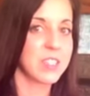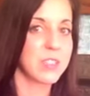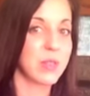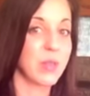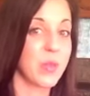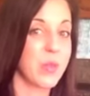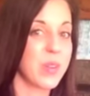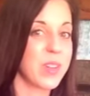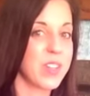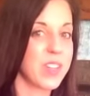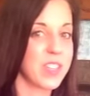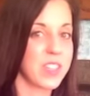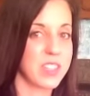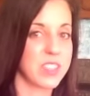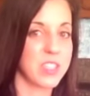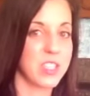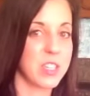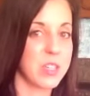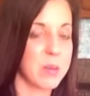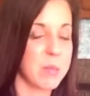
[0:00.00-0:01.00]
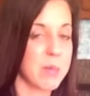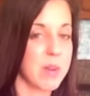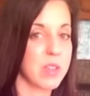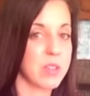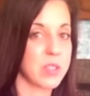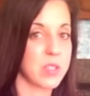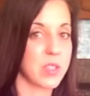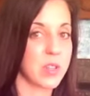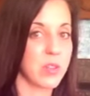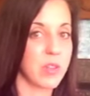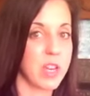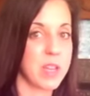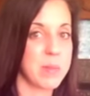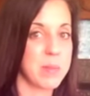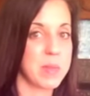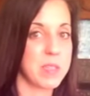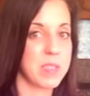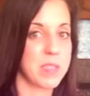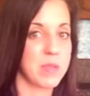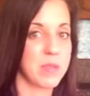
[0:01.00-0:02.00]
So chin-up bar is a
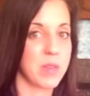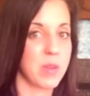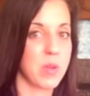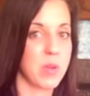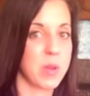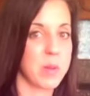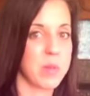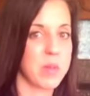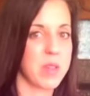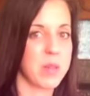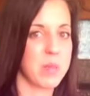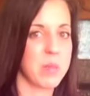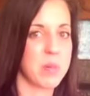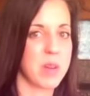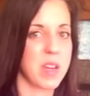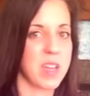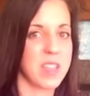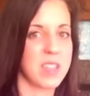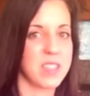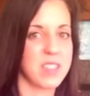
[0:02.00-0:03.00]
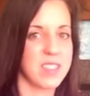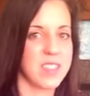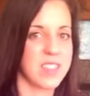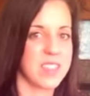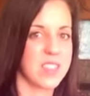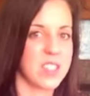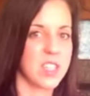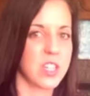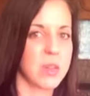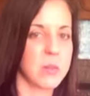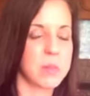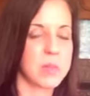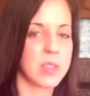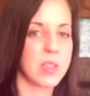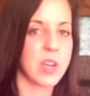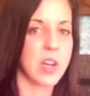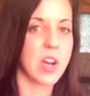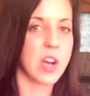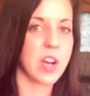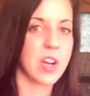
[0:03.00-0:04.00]
great piece of equipment, but chin-ups
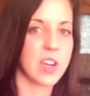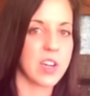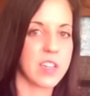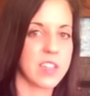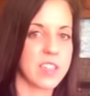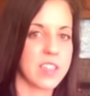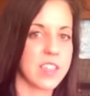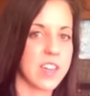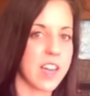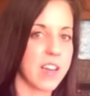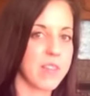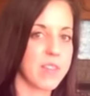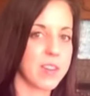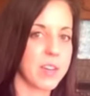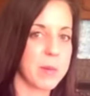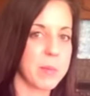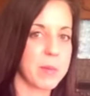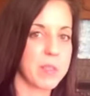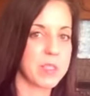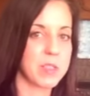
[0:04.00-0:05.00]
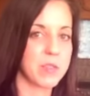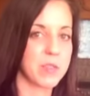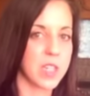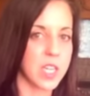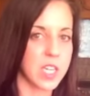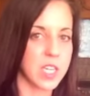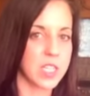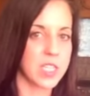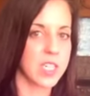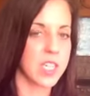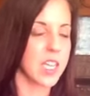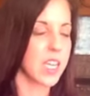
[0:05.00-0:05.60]
are hard and not very much fun,